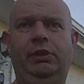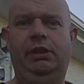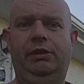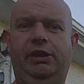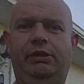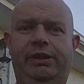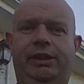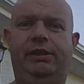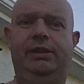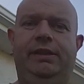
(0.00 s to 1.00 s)

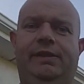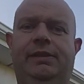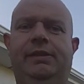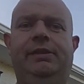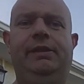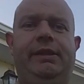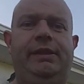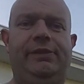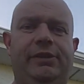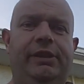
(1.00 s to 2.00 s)
Alrighty guys, it
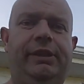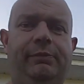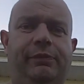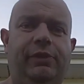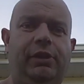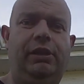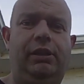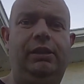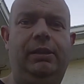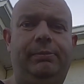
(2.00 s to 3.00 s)
is time
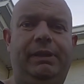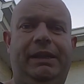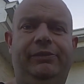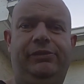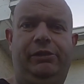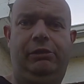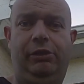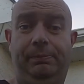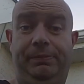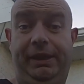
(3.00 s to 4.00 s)
for Panzer
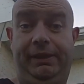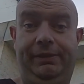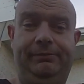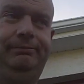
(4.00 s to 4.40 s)
update.